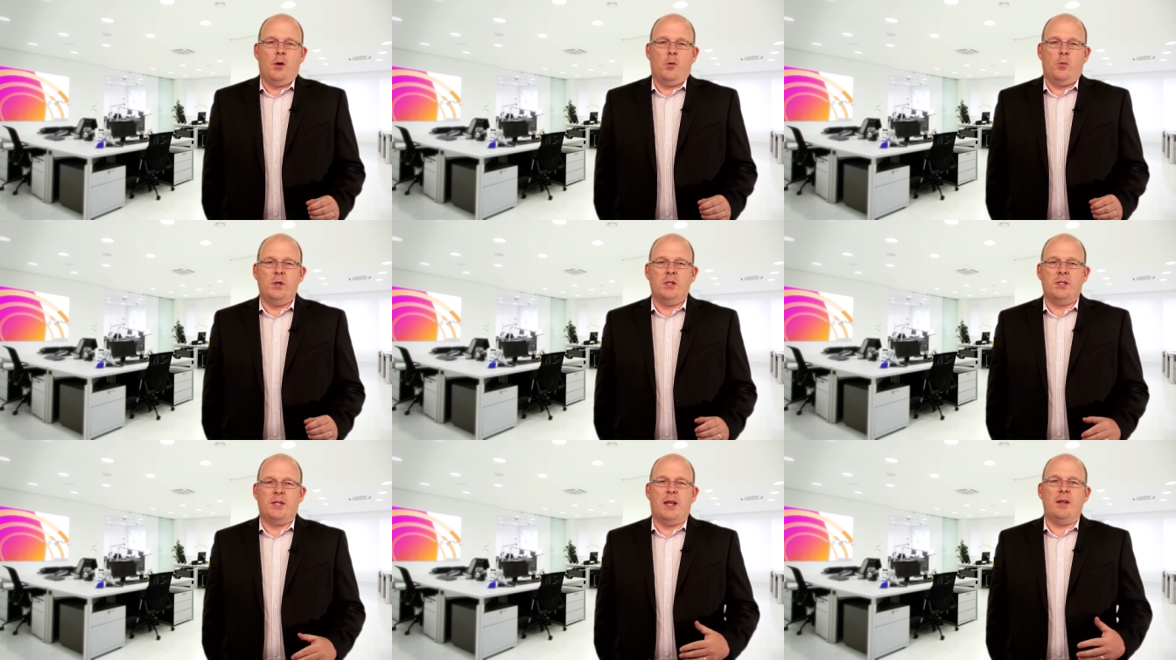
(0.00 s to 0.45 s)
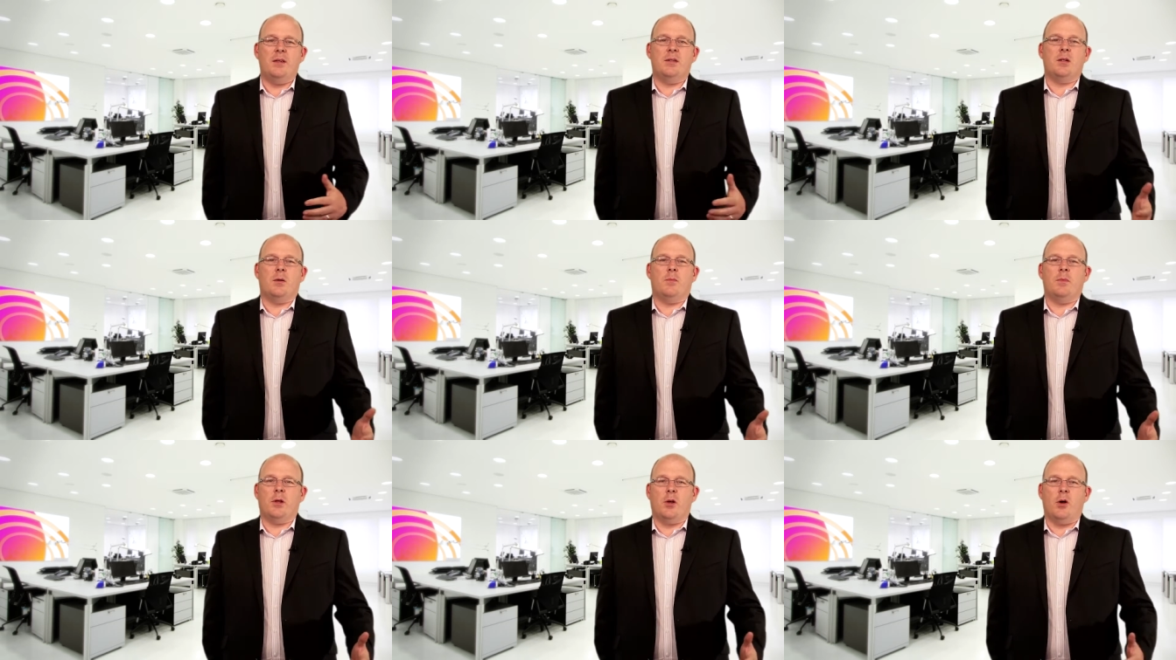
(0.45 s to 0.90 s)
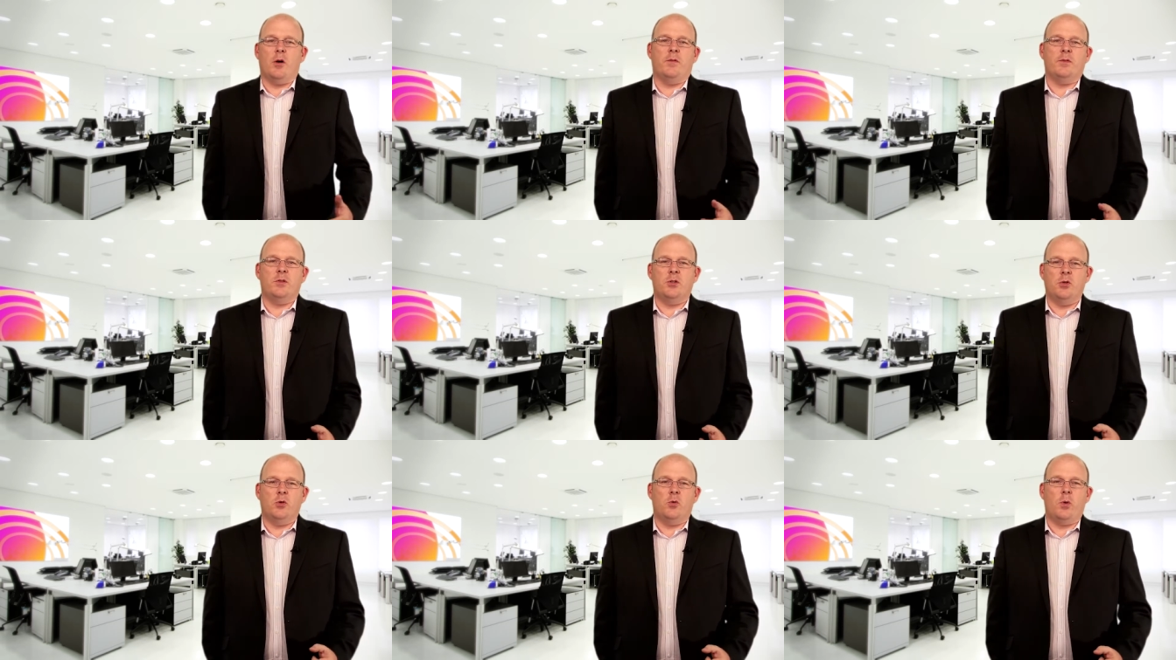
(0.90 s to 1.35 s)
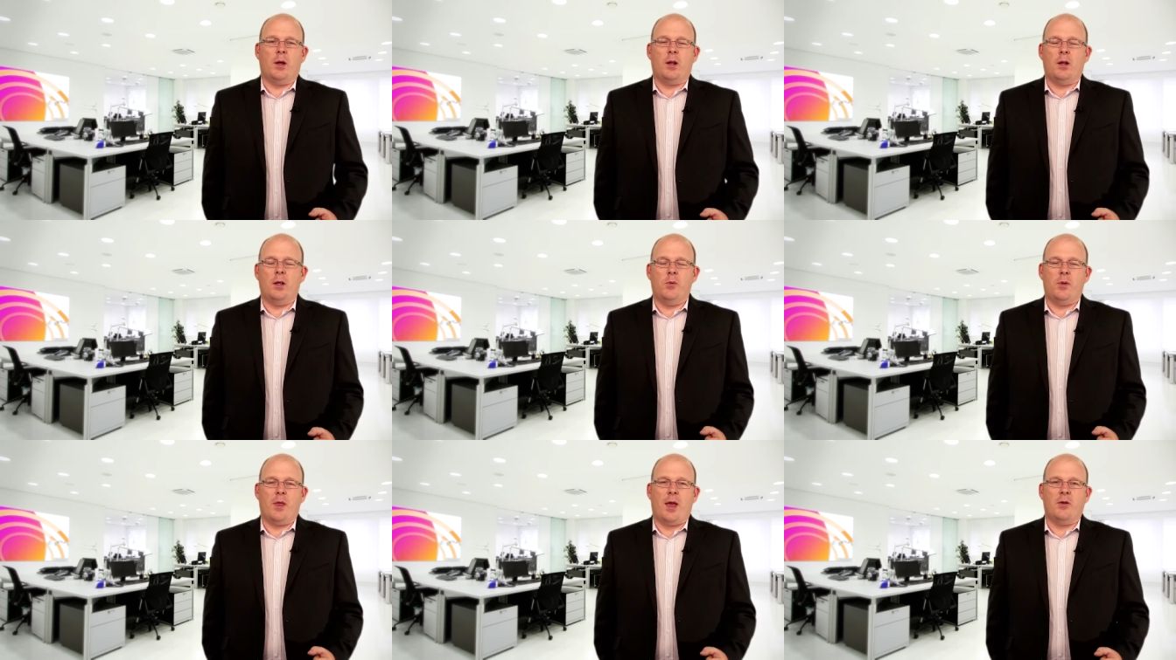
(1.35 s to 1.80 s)
We send something off too
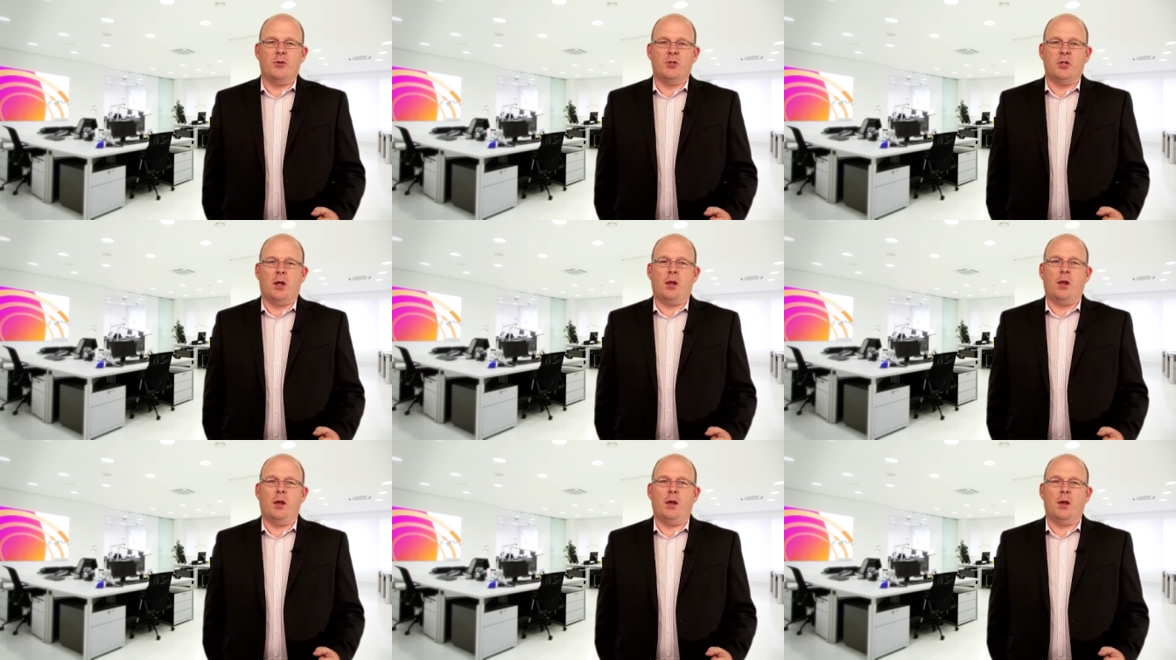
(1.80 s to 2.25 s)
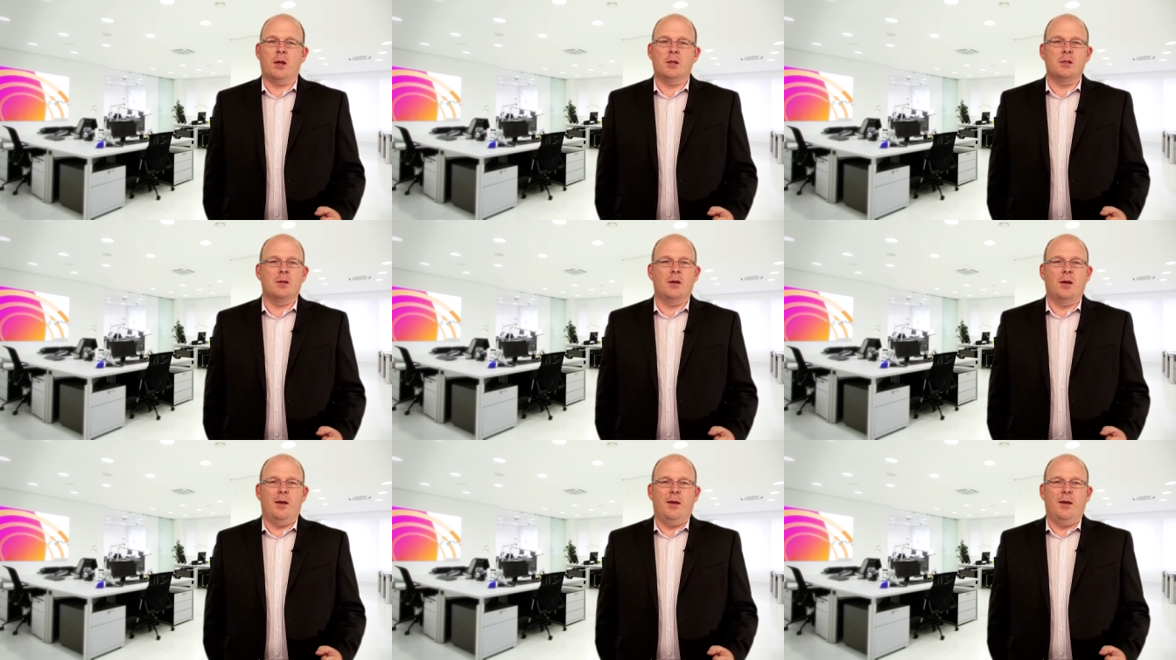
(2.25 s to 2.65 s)
quickly without checking it.